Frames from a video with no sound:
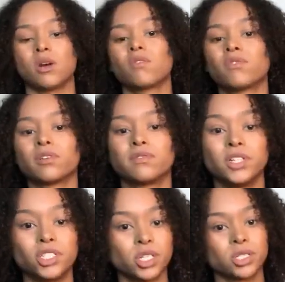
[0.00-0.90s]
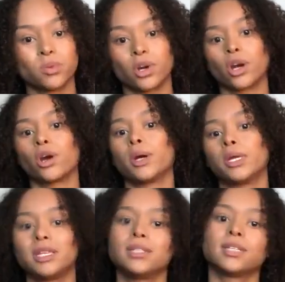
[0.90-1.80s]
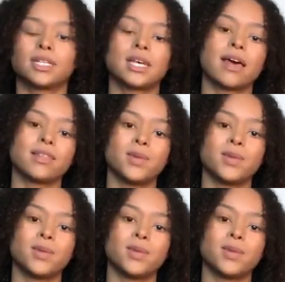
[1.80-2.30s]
for fistulas were occurring, things like that,